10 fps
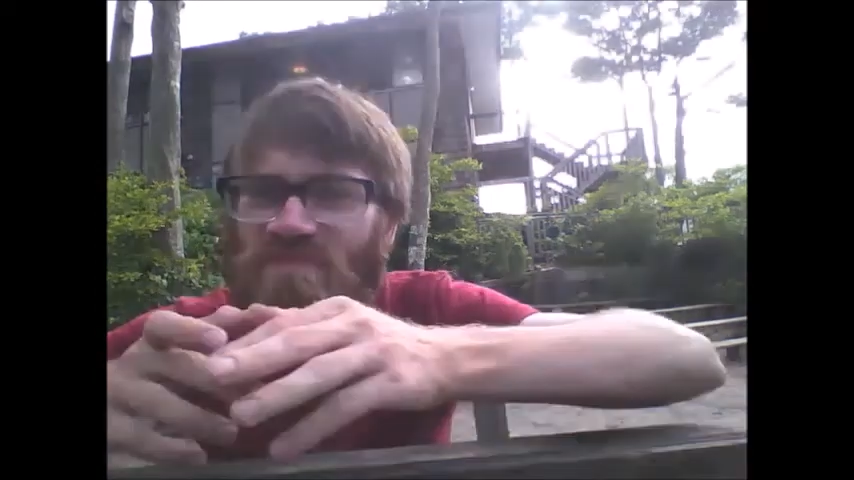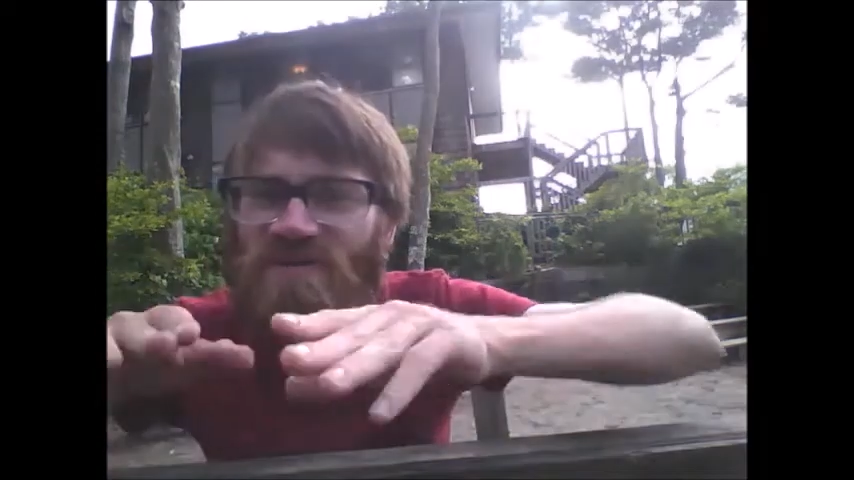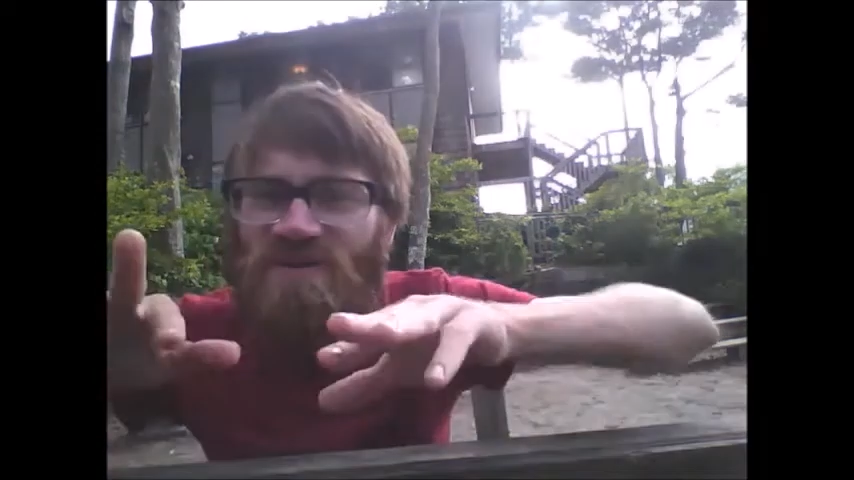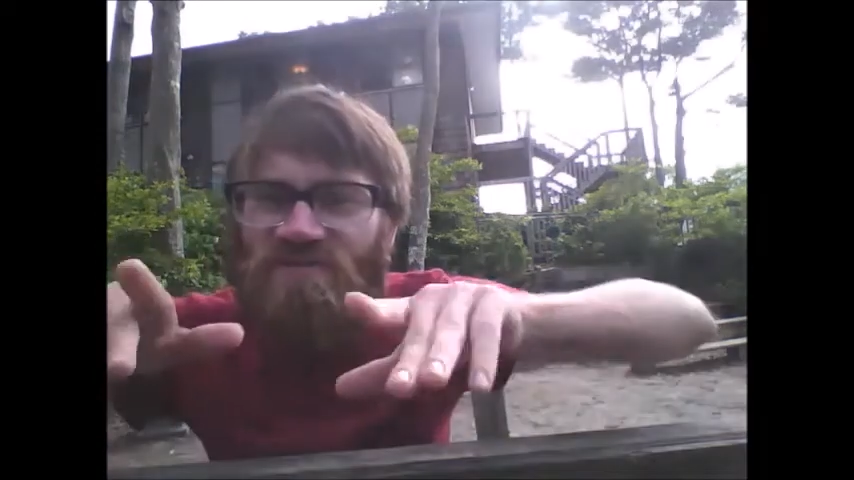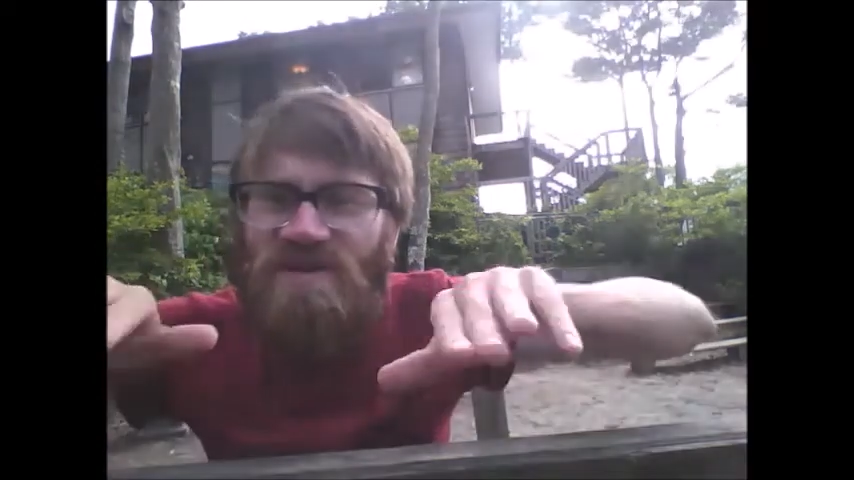
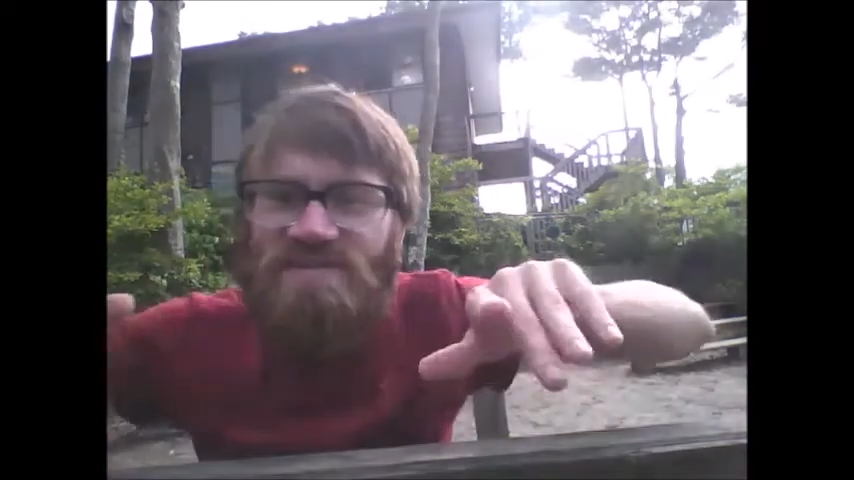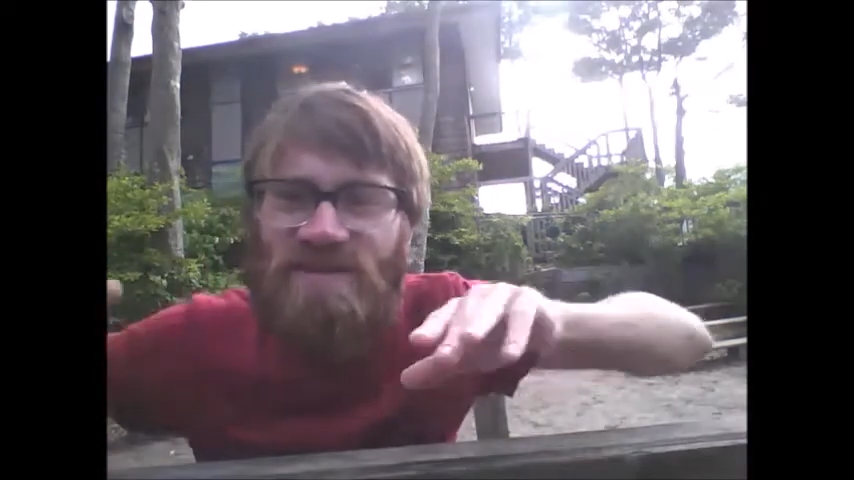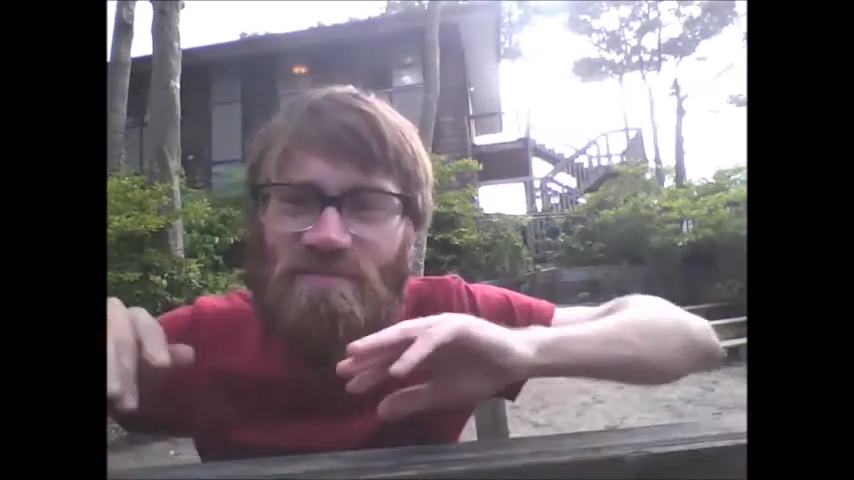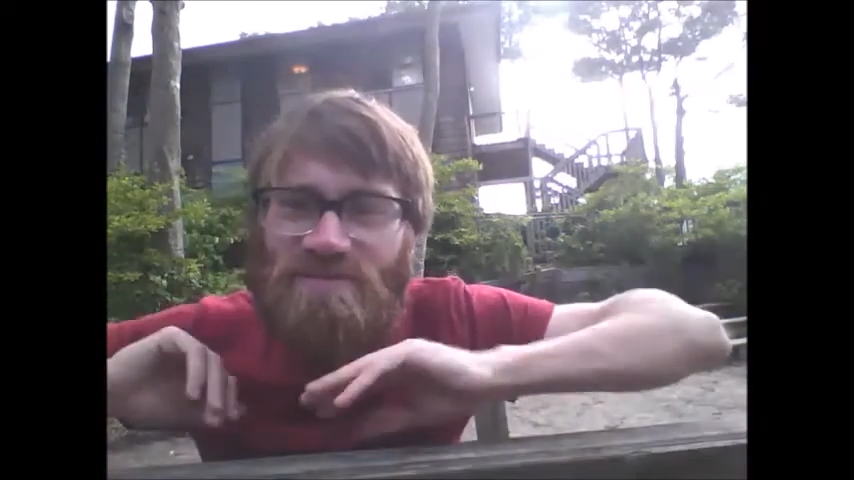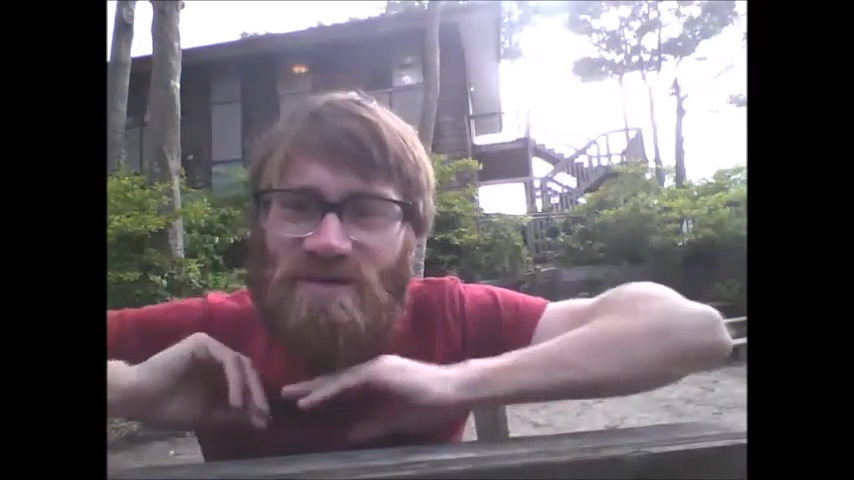Put your thoughts and
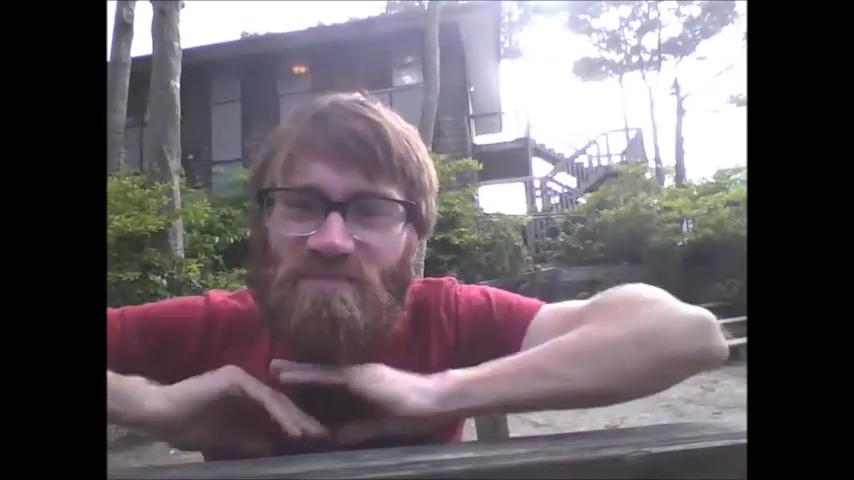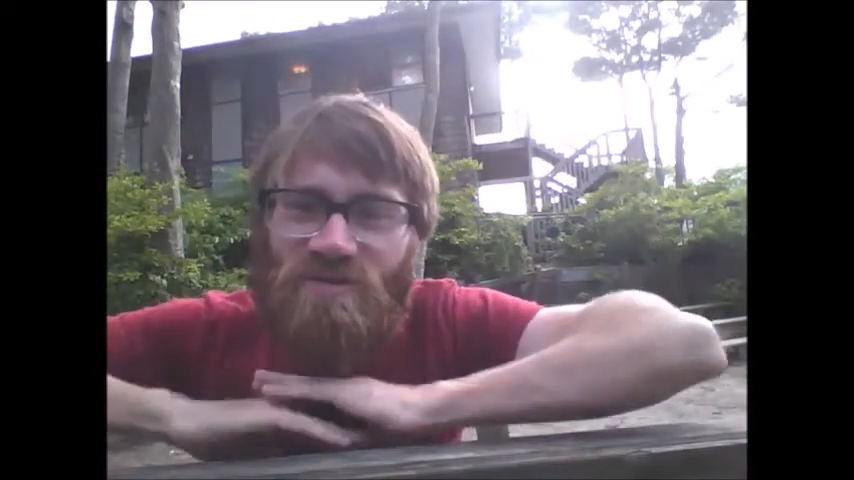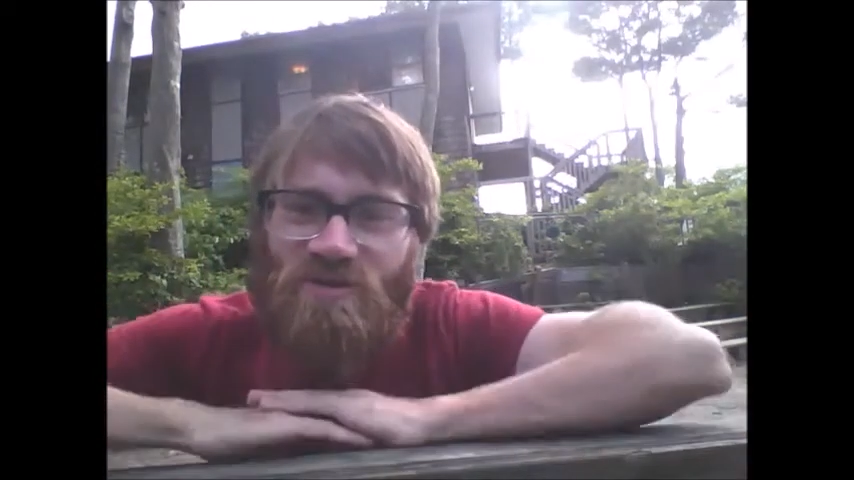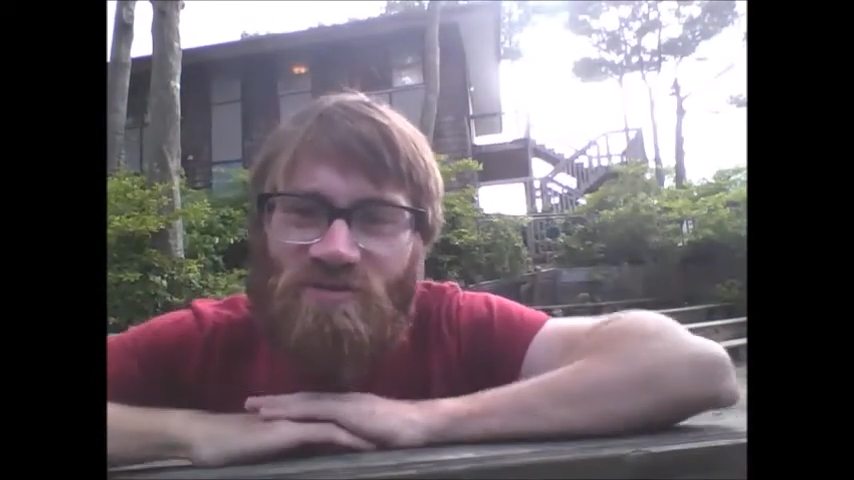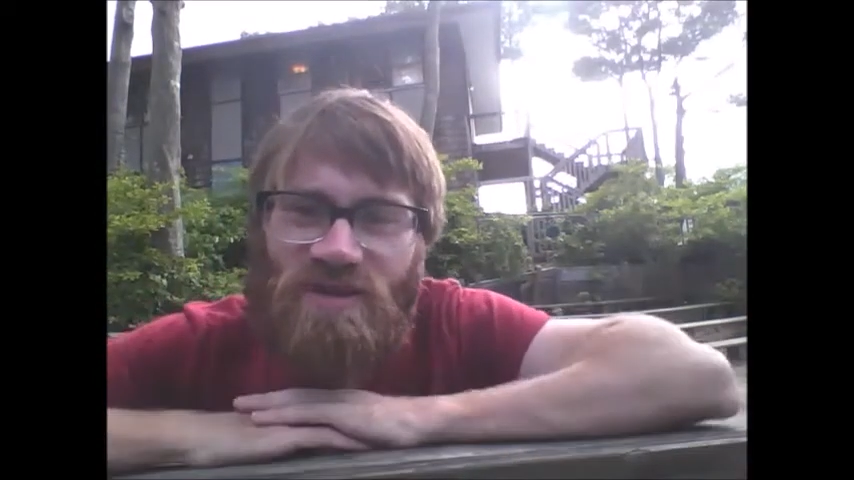comments down
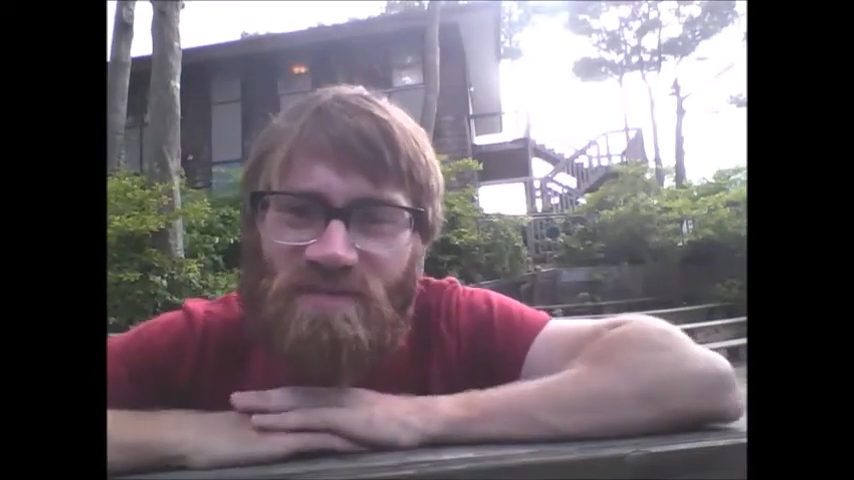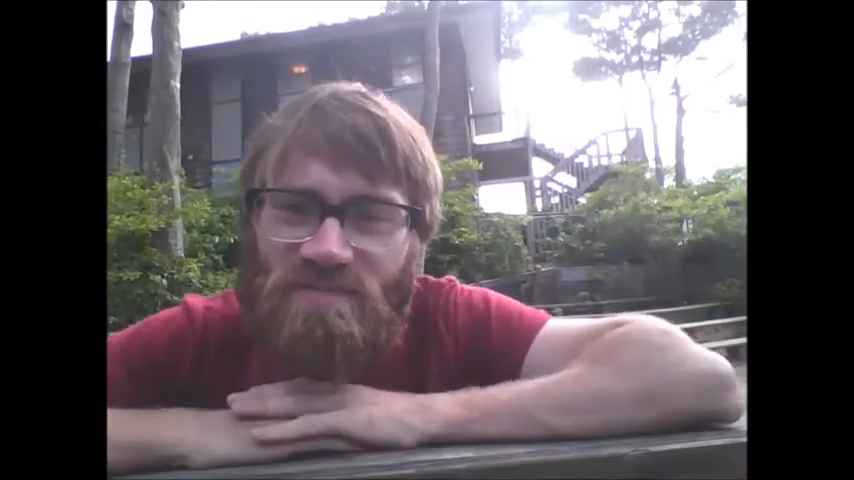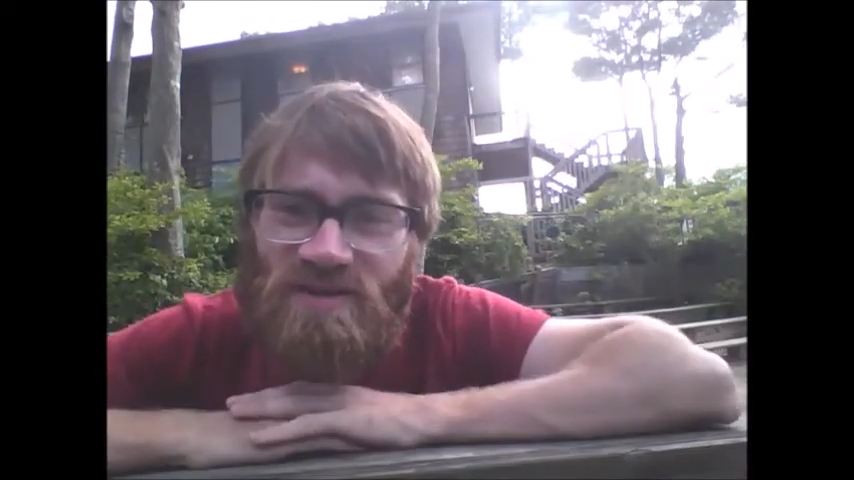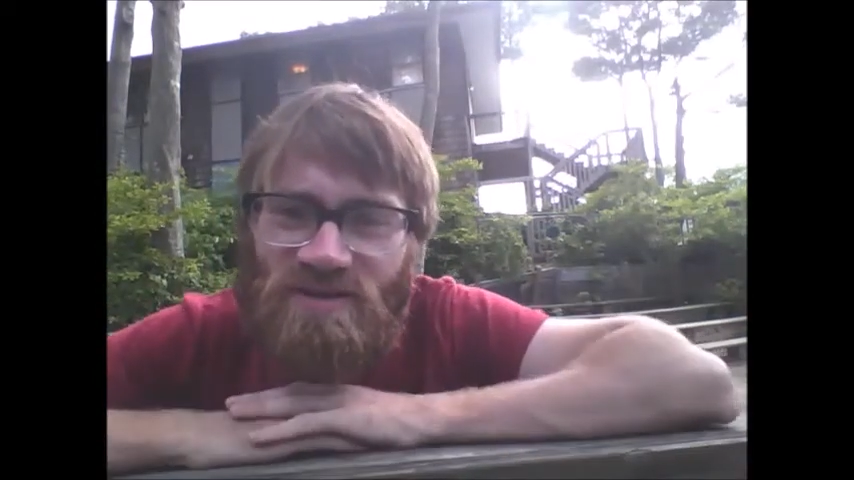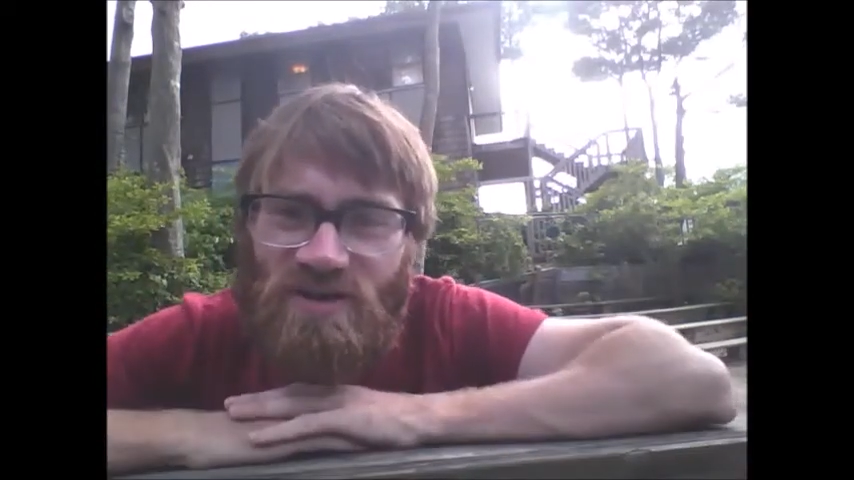below. Let
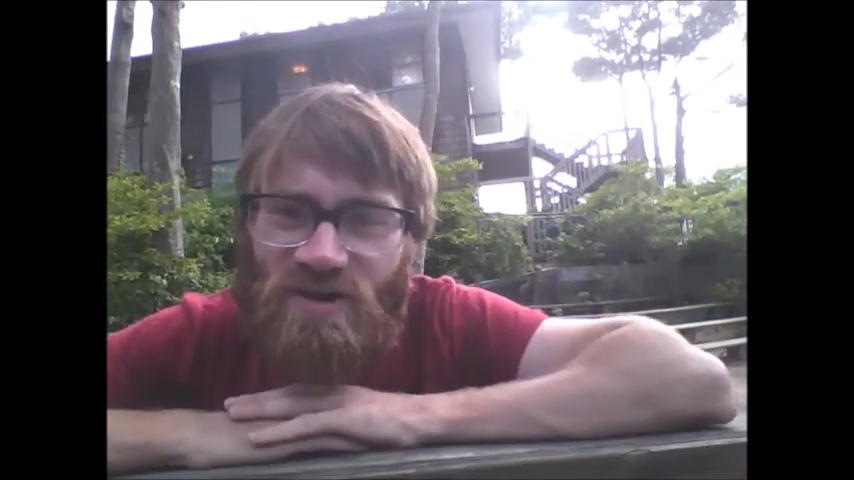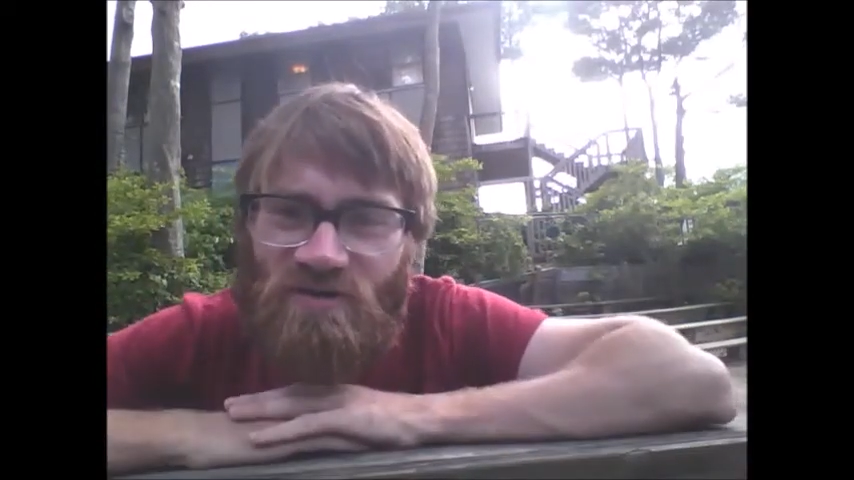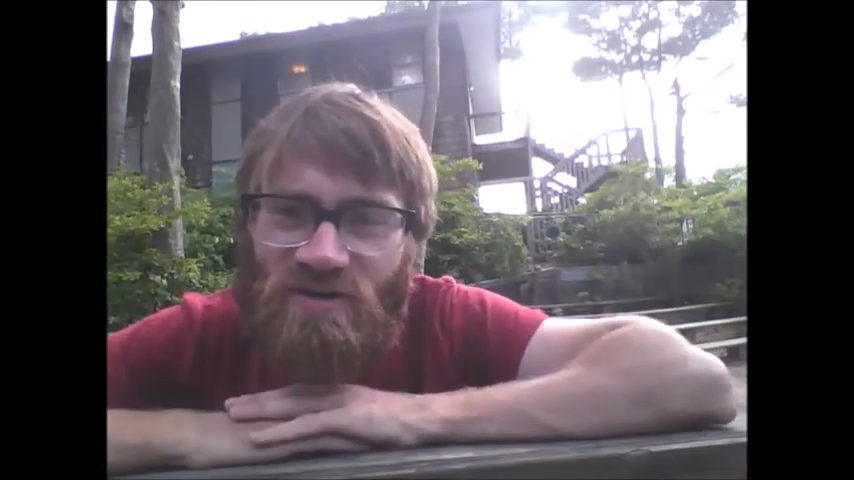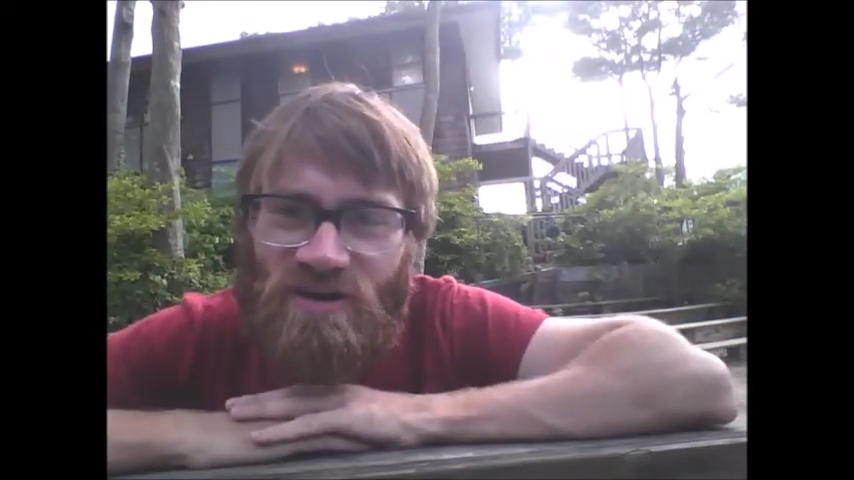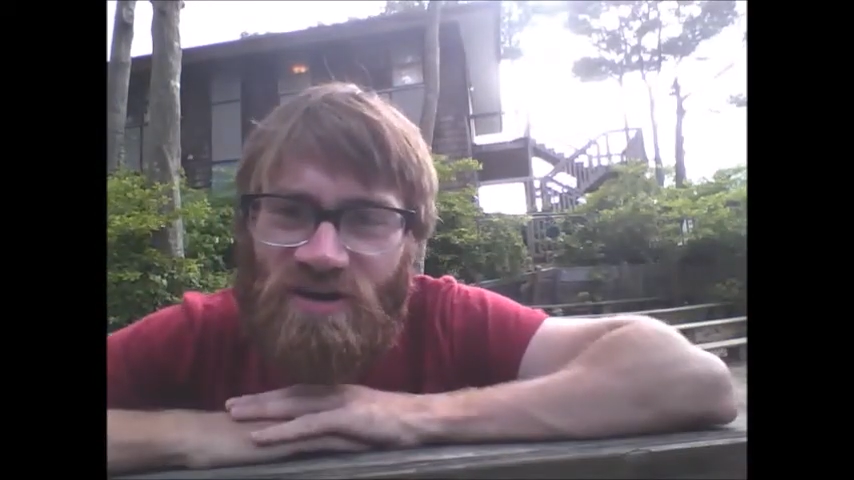me know.